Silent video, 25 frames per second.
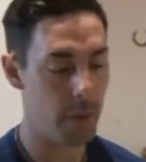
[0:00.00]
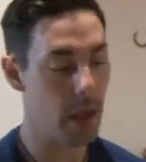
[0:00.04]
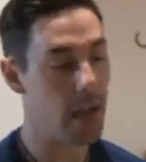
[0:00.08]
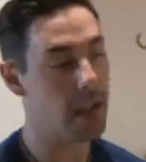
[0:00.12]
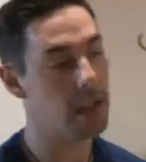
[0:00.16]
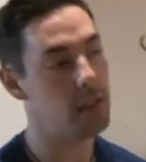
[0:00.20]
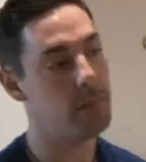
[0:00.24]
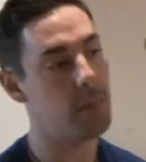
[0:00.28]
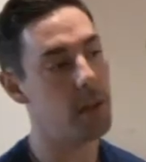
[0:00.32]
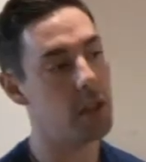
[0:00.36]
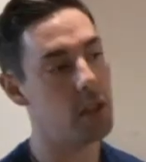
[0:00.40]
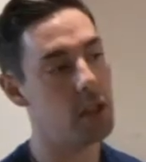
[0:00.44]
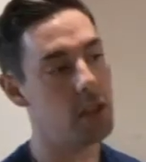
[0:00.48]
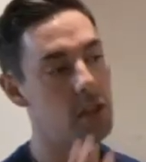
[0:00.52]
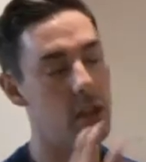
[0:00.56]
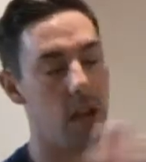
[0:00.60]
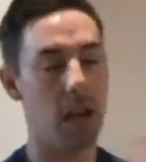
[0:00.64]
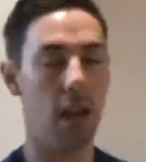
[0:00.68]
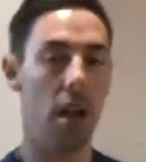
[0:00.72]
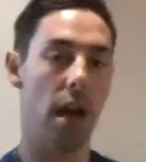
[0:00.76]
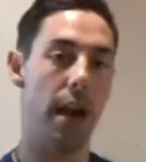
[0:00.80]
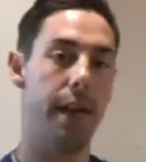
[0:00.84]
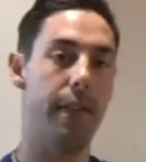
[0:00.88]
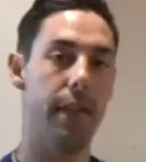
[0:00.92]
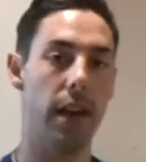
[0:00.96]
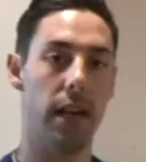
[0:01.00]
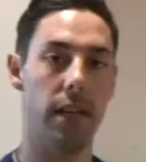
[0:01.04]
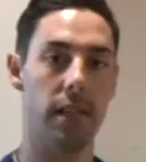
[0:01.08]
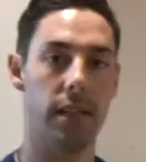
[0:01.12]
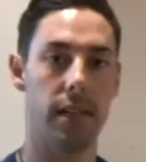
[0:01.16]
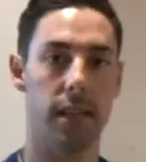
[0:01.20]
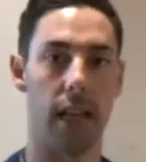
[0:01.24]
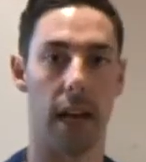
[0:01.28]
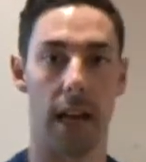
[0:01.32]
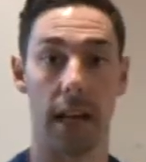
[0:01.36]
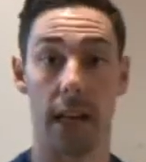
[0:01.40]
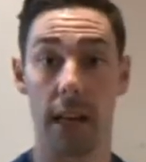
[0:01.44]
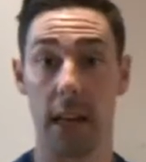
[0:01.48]
as much as I like that
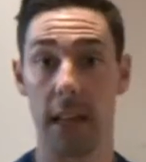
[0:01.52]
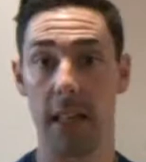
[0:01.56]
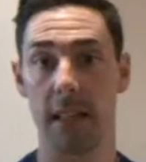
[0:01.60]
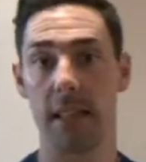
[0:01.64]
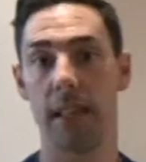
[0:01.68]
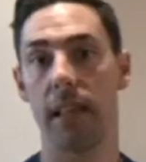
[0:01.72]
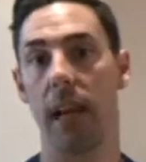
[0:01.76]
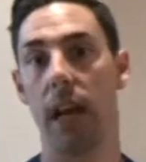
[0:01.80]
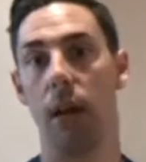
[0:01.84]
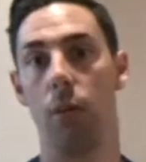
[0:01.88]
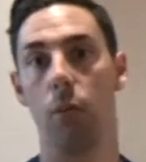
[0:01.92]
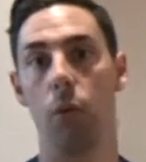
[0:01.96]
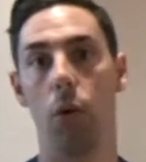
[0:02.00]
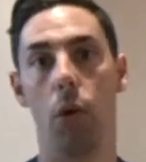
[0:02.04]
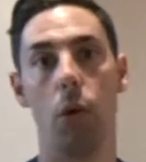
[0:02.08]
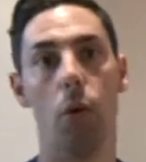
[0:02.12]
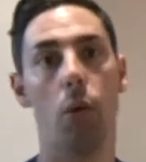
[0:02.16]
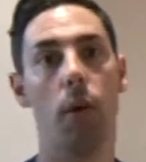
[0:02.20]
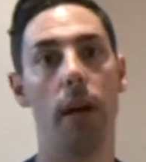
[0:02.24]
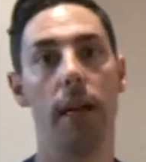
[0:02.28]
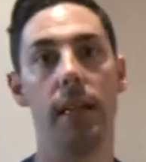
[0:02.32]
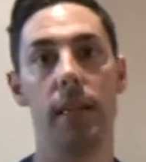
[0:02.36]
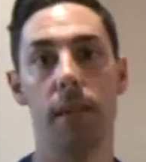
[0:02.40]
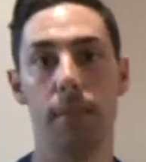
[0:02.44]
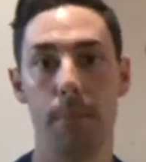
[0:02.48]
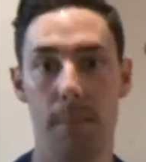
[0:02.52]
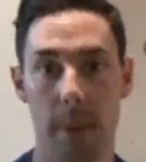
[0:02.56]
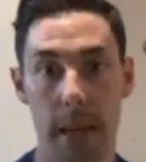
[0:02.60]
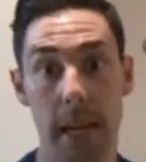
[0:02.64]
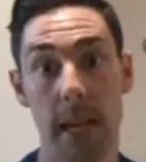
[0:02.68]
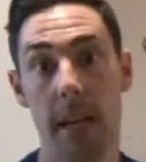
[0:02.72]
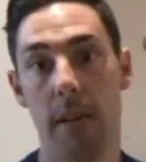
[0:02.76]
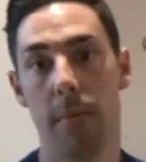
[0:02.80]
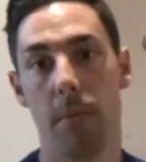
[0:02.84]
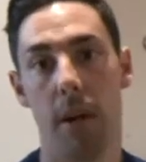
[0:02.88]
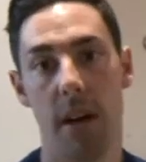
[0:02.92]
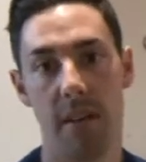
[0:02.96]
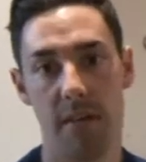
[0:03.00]
stang will always
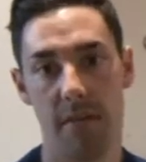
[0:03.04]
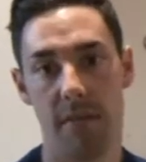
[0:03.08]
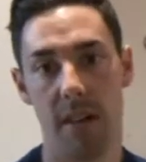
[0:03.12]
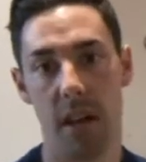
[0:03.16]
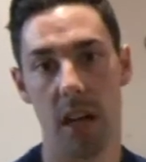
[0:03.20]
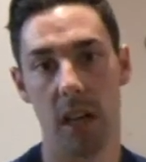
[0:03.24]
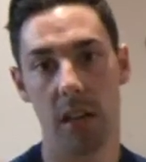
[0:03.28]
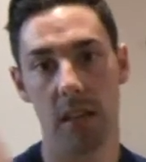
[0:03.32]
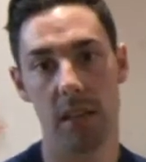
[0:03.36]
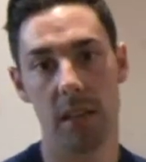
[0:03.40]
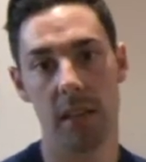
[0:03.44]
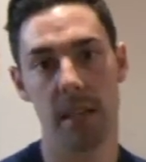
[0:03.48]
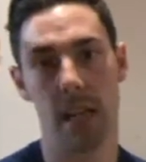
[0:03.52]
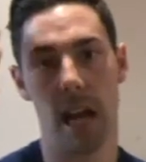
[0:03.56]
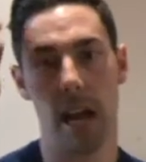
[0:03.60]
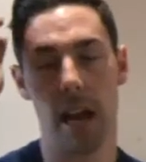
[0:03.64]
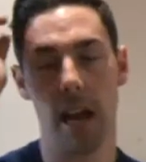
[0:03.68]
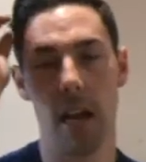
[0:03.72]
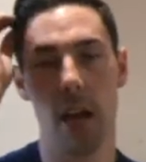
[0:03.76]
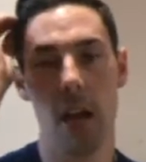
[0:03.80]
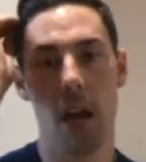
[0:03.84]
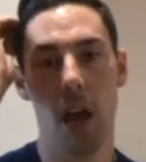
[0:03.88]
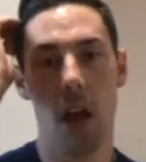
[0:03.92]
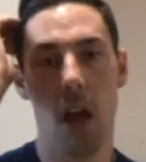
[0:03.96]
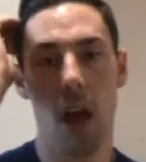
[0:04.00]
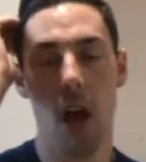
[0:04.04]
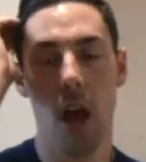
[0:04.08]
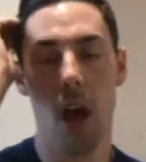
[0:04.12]
be my first stang.